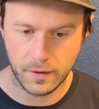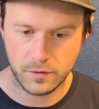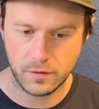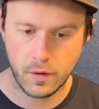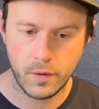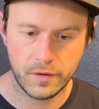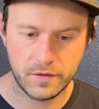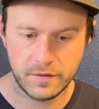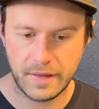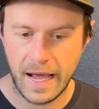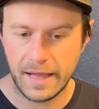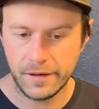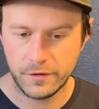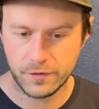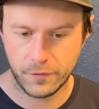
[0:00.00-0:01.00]
So it's
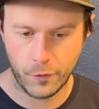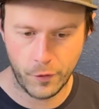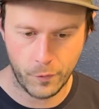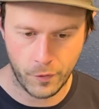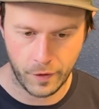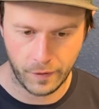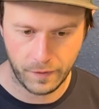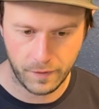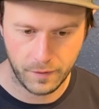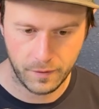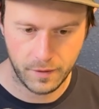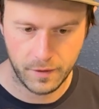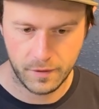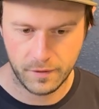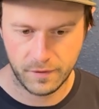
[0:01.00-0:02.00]
Dallas, Fort Worth,
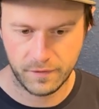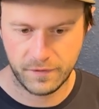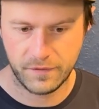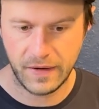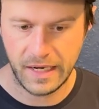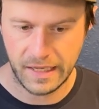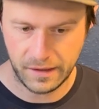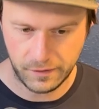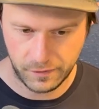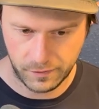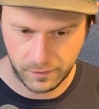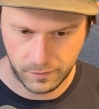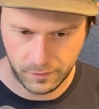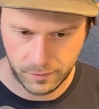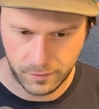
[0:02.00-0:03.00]

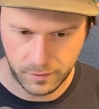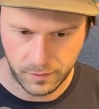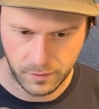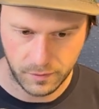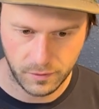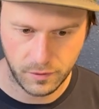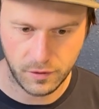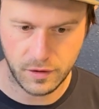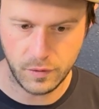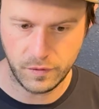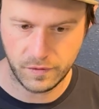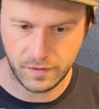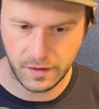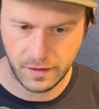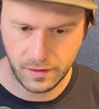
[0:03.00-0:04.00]
Phoenix,
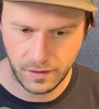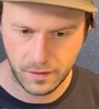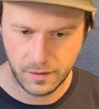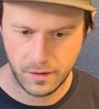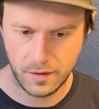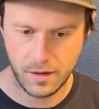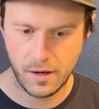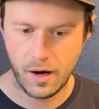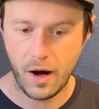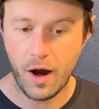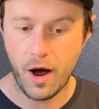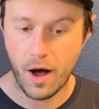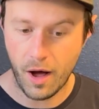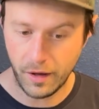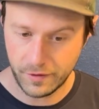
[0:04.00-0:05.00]
Houston,
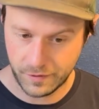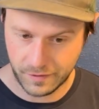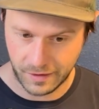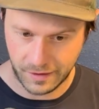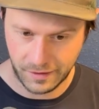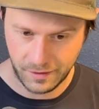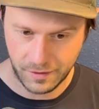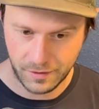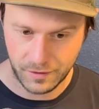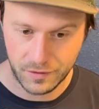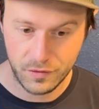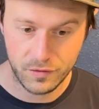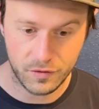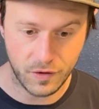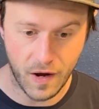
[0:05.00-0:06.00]
Austin.
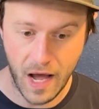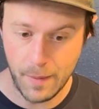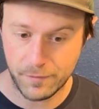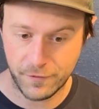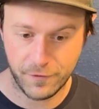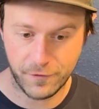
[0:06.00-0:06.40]
So the top